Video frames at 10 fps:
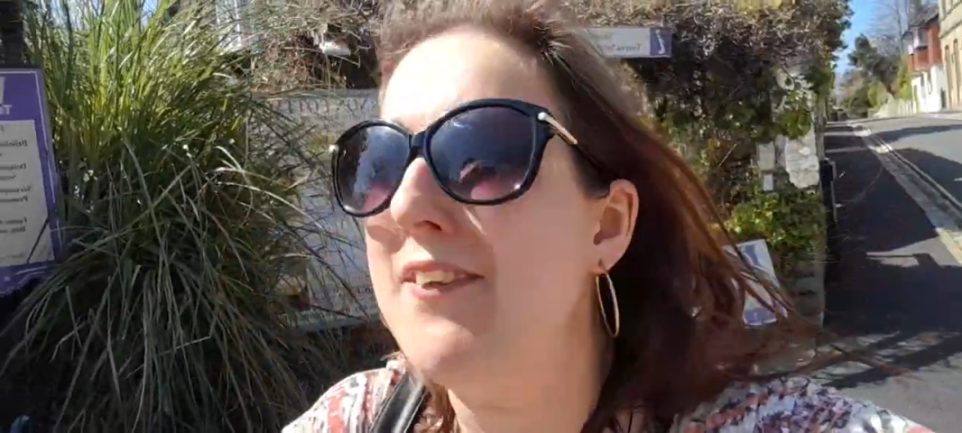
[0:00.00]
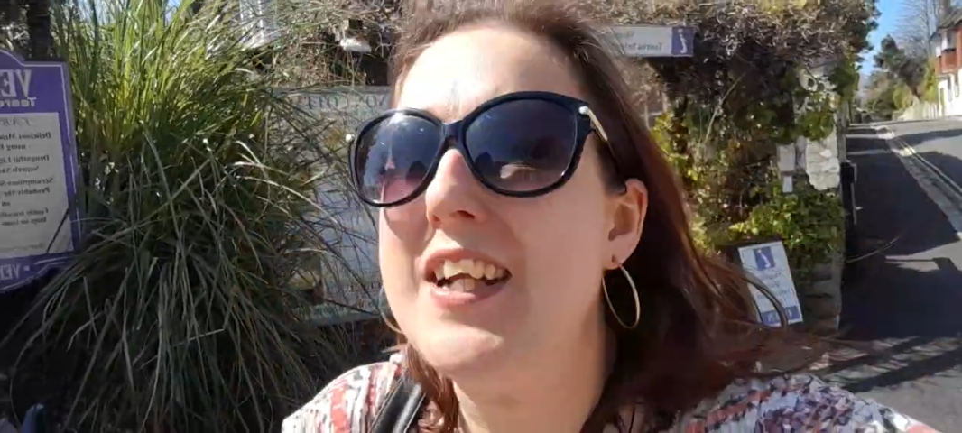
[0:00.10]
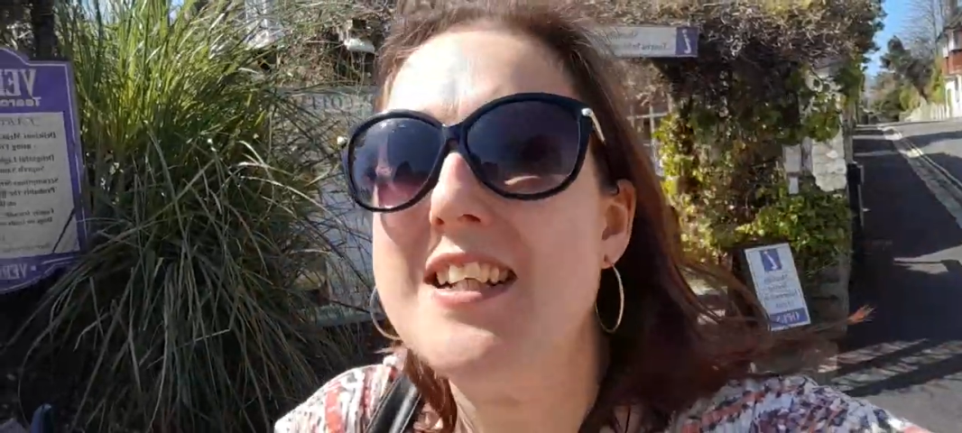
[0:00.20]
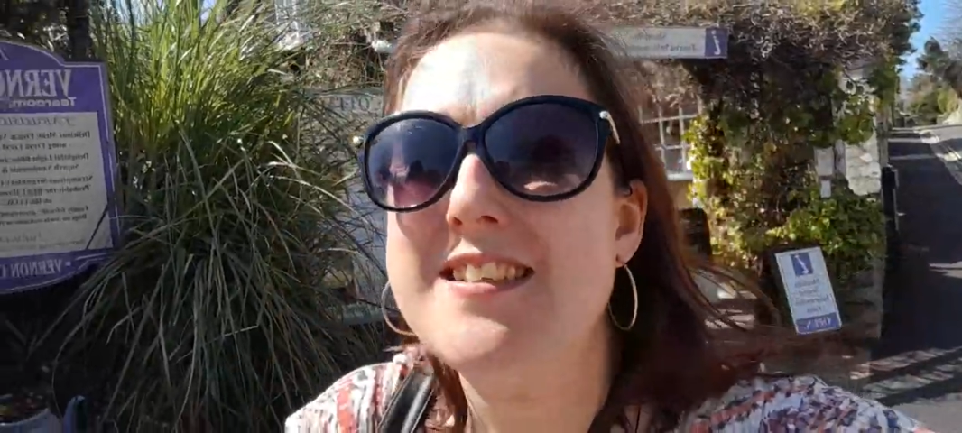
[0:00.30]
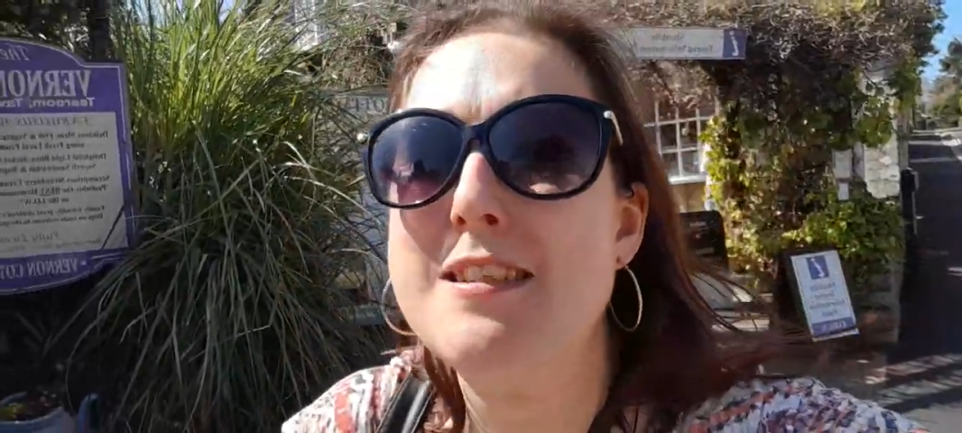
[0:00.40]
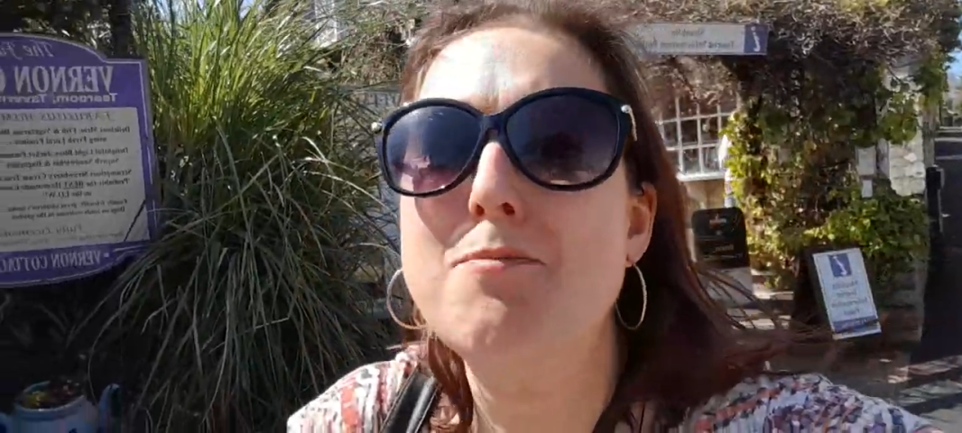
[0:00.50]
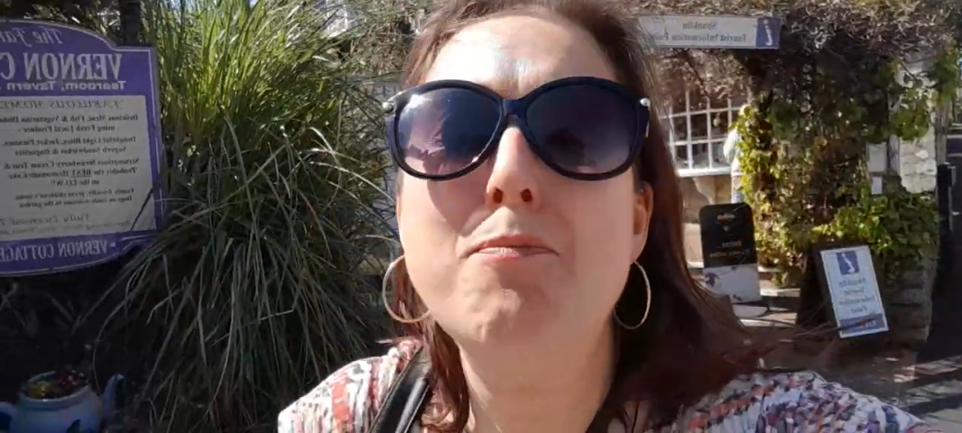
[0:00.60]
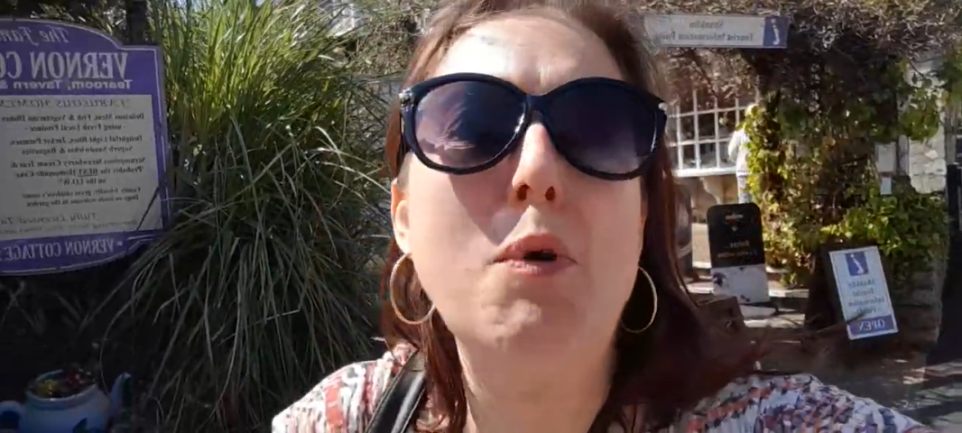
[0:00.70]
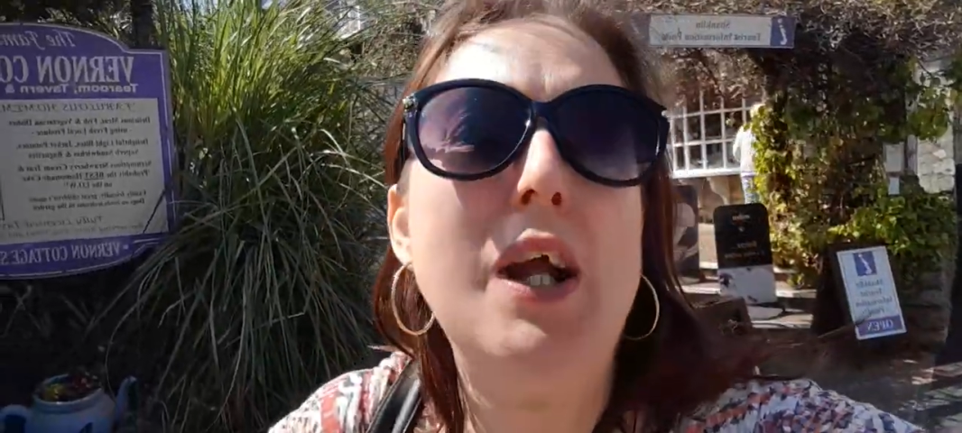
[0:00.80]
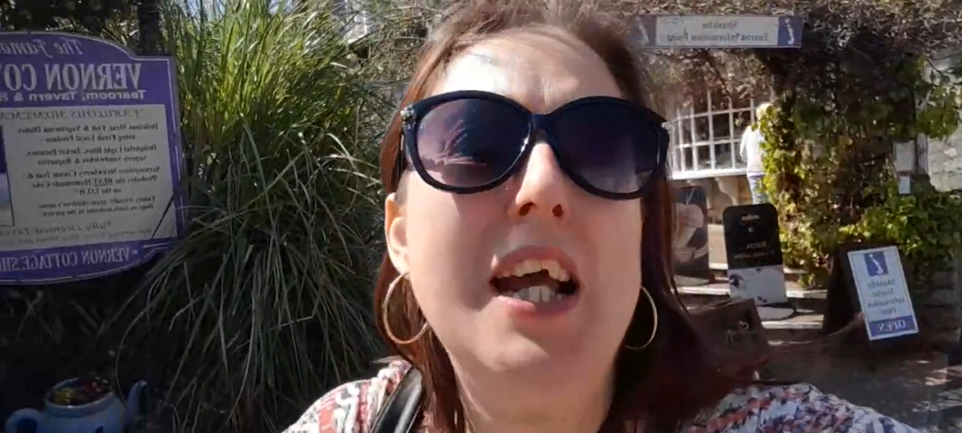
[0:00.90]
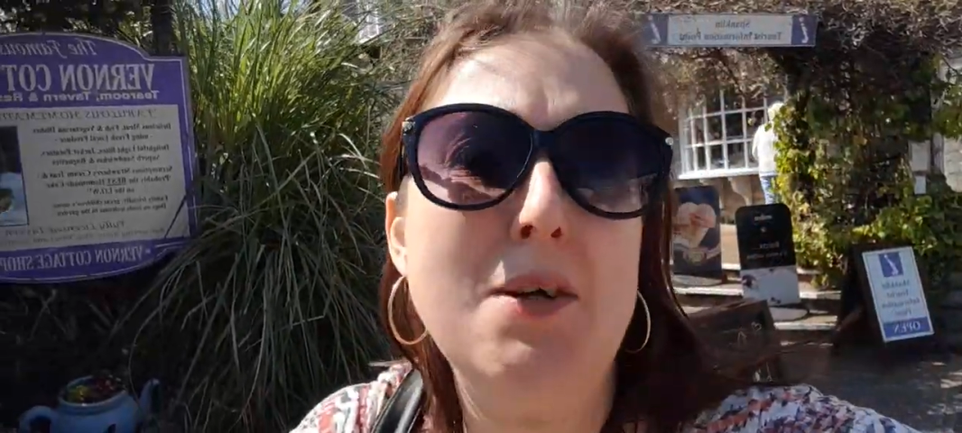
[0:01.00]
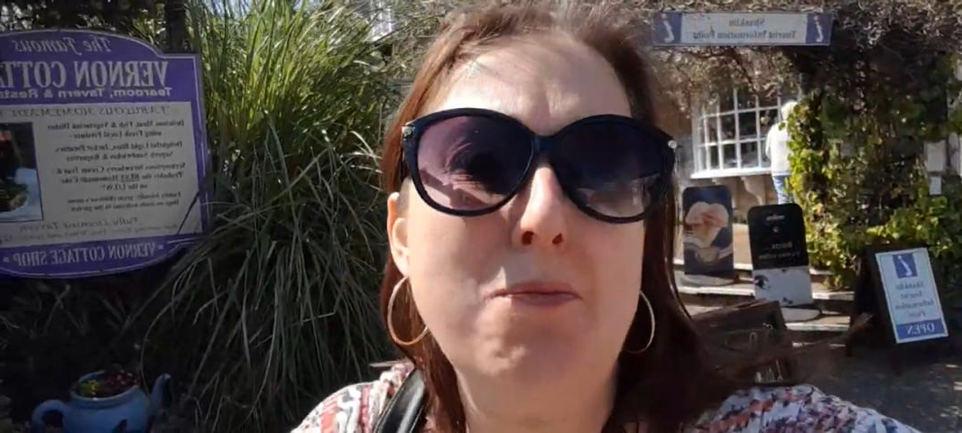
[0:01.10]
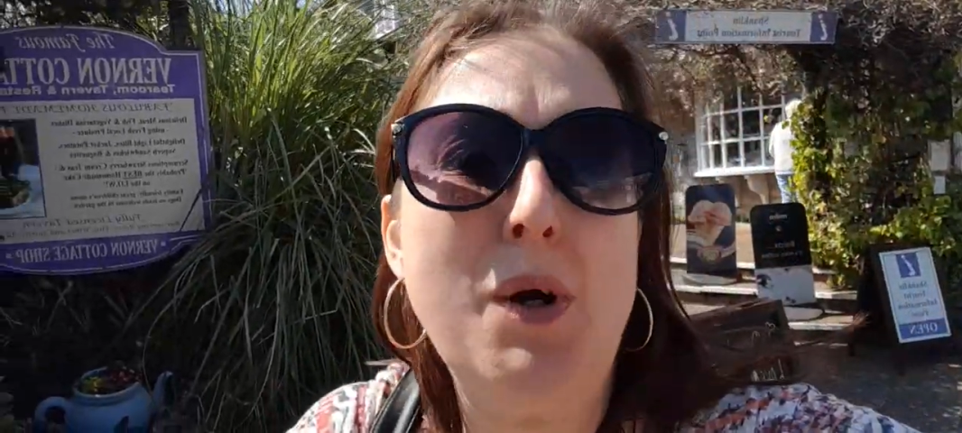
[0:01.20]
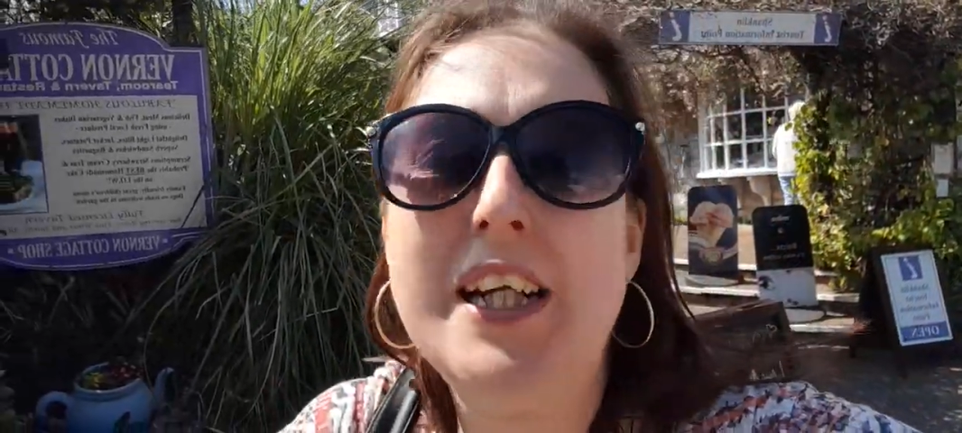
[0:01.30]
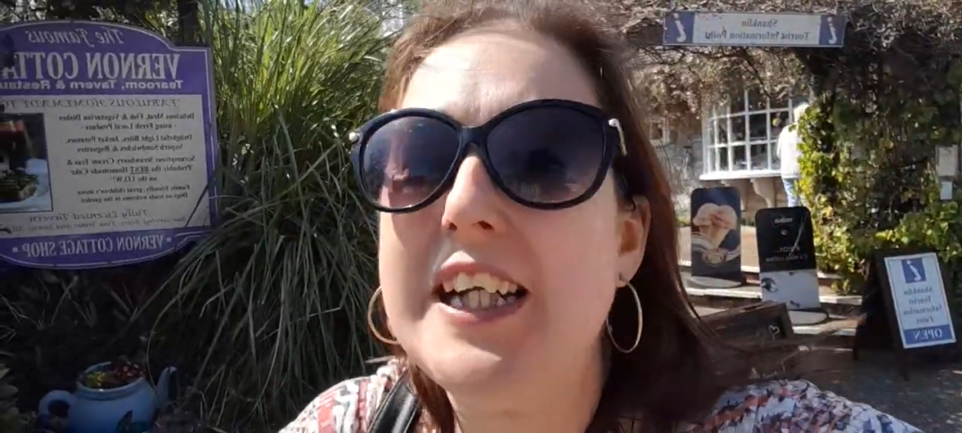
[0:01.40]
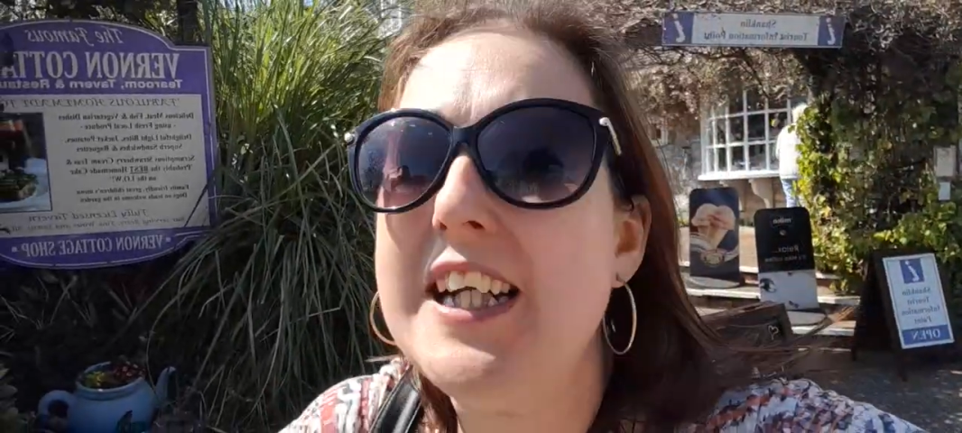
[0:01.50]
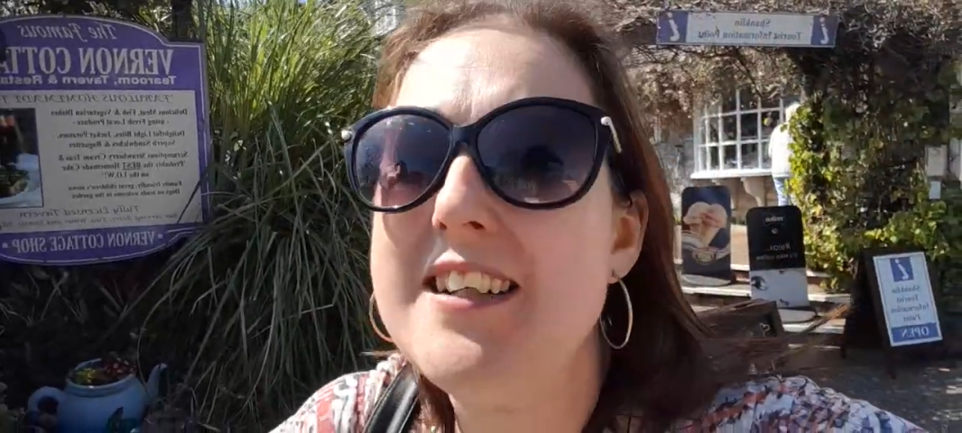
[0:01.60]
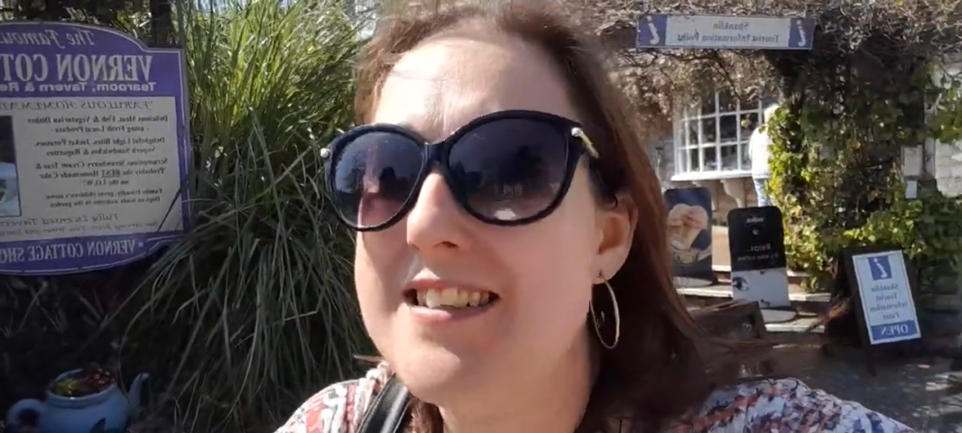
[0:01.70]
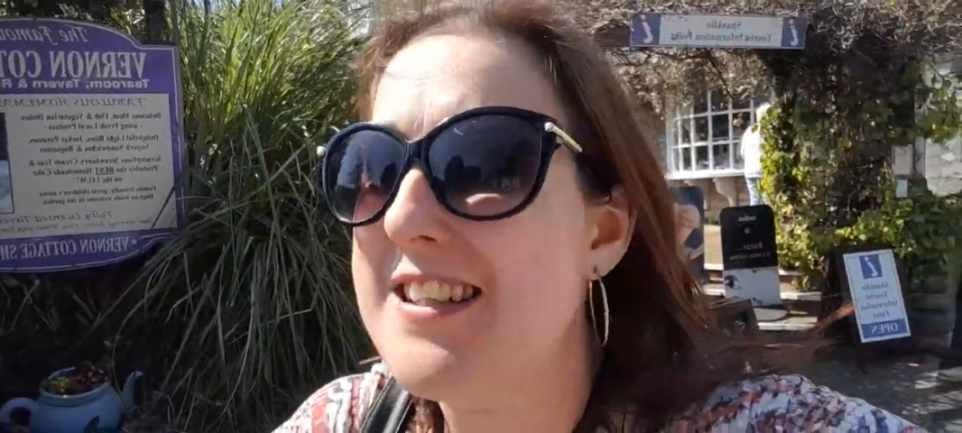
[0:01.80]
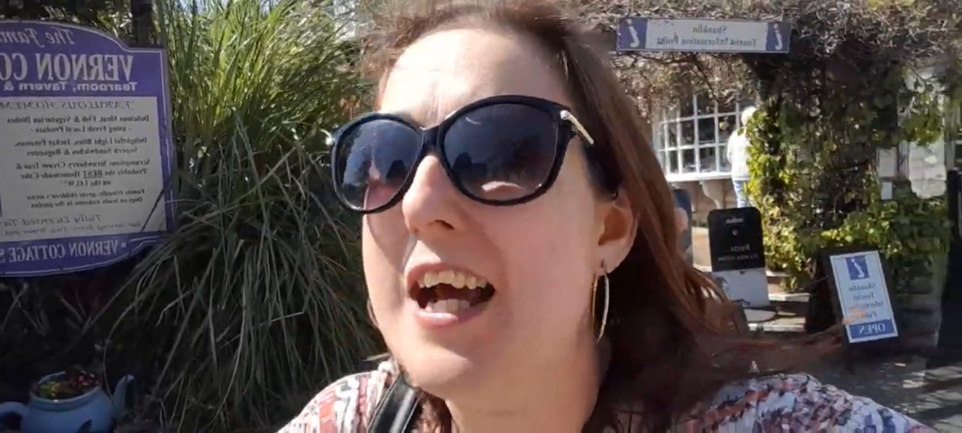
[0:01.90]
There's some
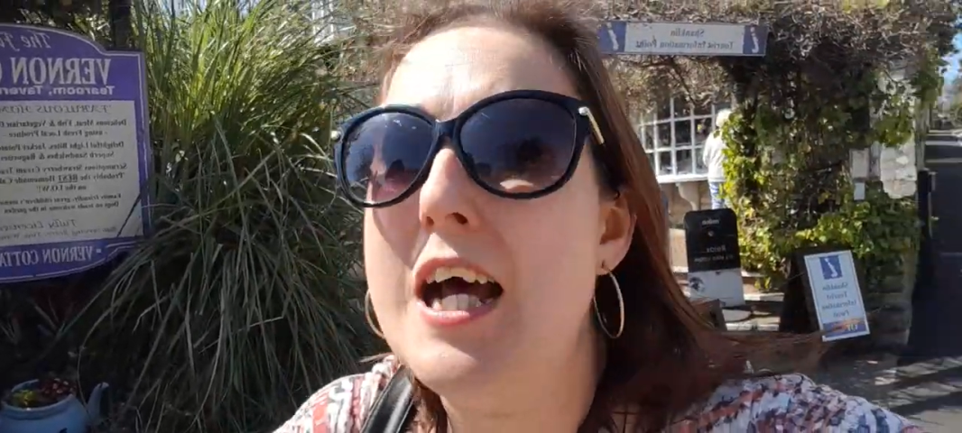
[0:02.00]
breeze